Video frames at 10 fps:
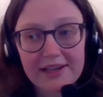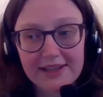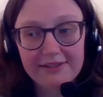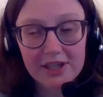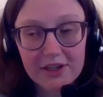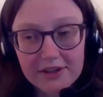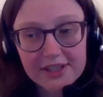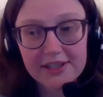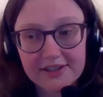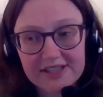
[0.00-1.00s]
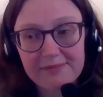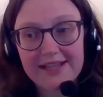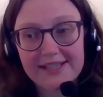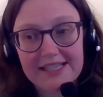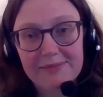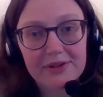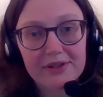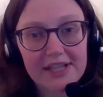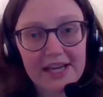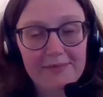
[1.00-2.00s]
are lots and lots of maths
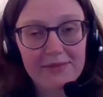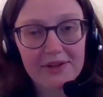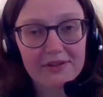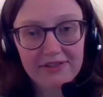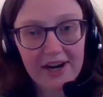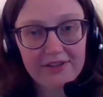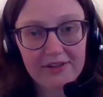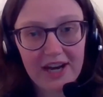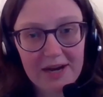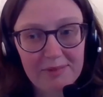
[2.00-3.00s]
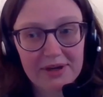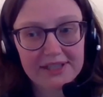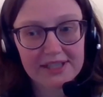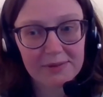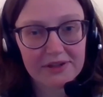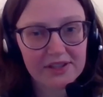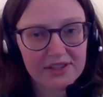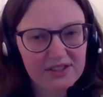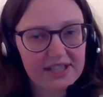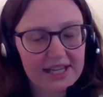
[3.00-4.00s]
ebooks that you can find through Library Plus as well, so
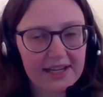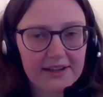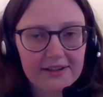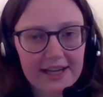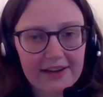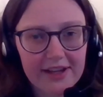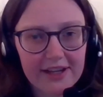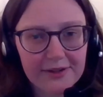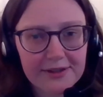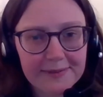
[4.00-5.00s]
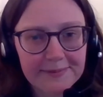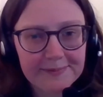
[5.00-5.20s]
do take a look there for those.